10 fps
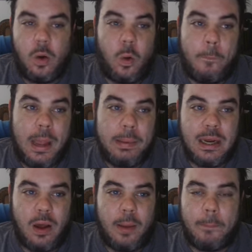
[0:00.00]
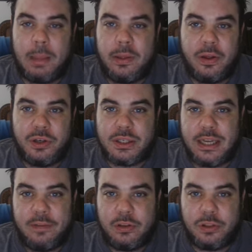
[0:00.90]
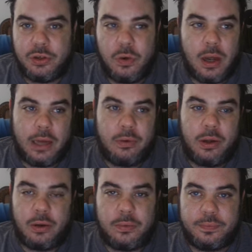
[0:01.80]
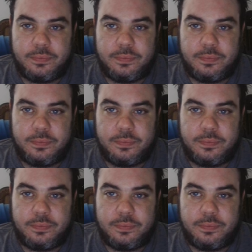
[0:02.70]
Or maybe not. Maybe they're just evil too. I don't know.